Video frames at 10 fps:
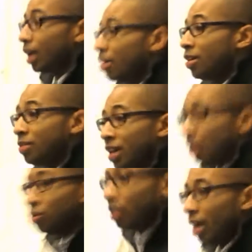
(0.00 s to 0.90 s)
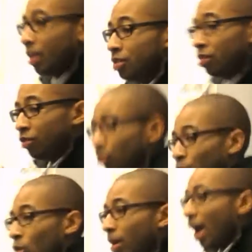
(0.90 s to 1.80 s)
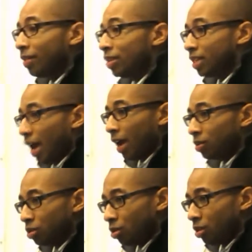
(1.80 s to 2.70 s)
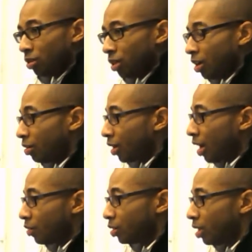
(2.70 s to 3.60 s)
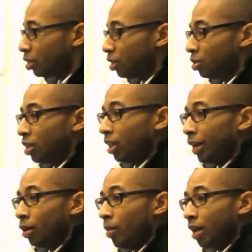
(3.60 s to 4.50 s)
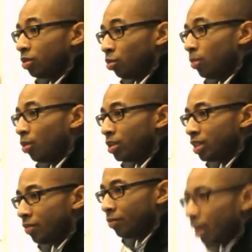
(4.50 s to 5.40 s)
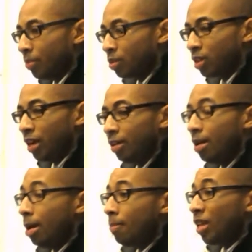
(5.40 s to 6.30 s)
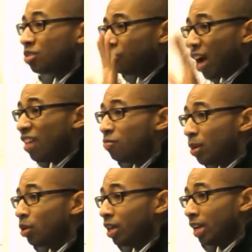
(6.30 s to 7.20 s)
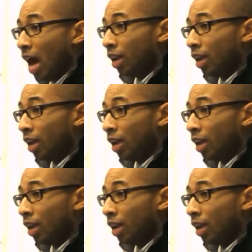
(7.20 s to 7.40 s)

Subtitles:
I think the answer to that is if you roll back the tax, so that the other conversation is do you let it go back to 3.75%? That's $5 billion.